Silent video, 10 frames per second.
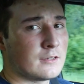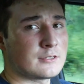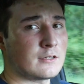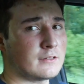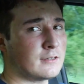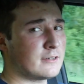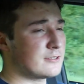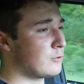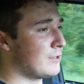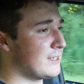So the car
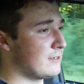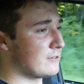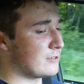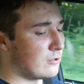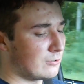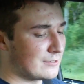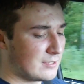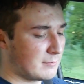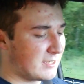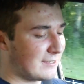is 20 years old.
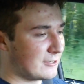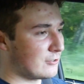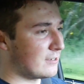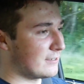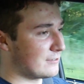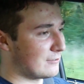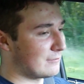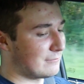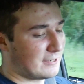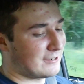Some of the electronics
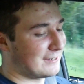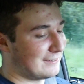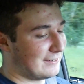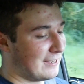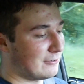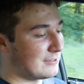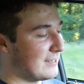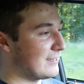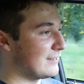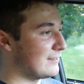are very
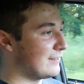outdated